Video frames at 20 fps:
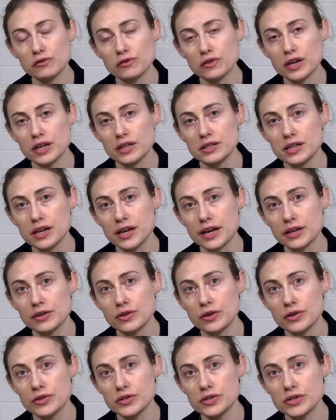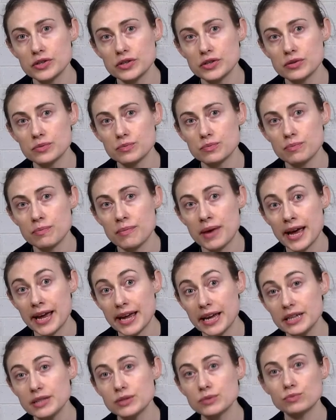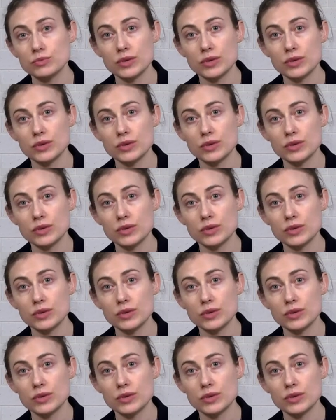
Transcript: a diagnosis made,